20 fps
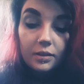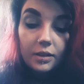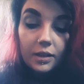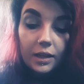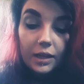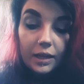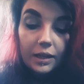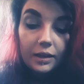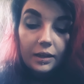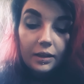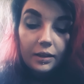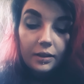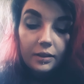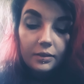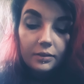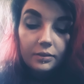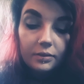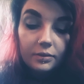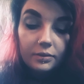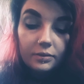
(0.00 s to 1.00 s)
in it.
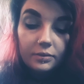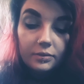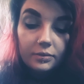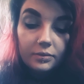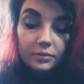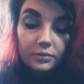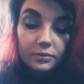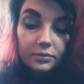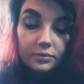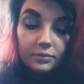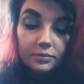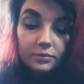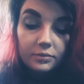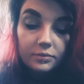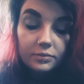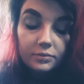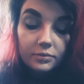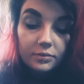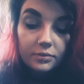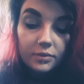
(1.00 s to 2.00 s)

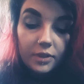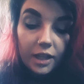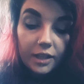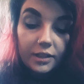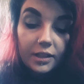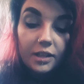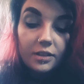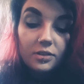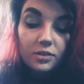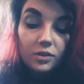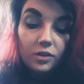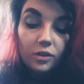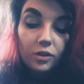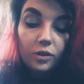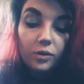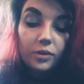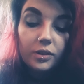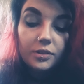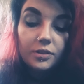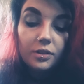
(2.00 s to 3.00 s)
And this girl
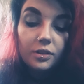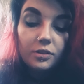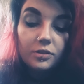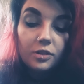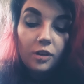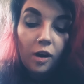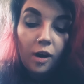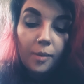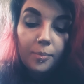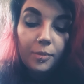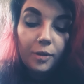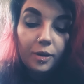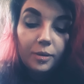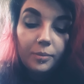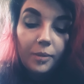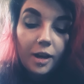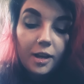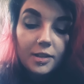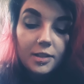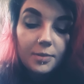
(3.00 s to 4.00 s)
was her top on
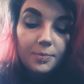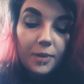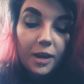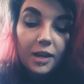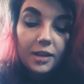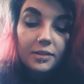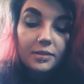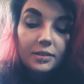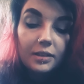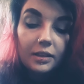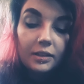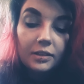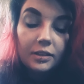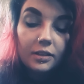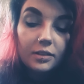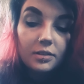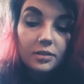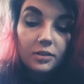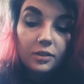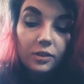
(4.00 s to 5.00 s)
MySpace, and
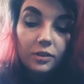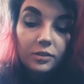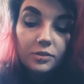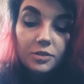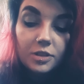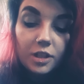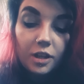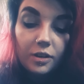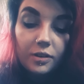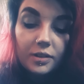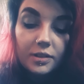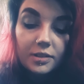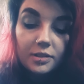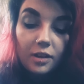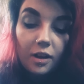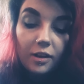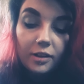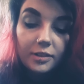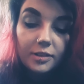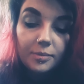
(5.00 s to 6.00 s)
this girl she always
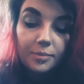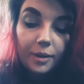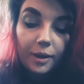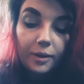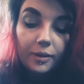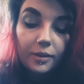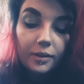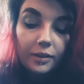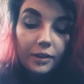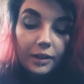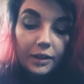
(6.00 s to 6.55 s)
talked about,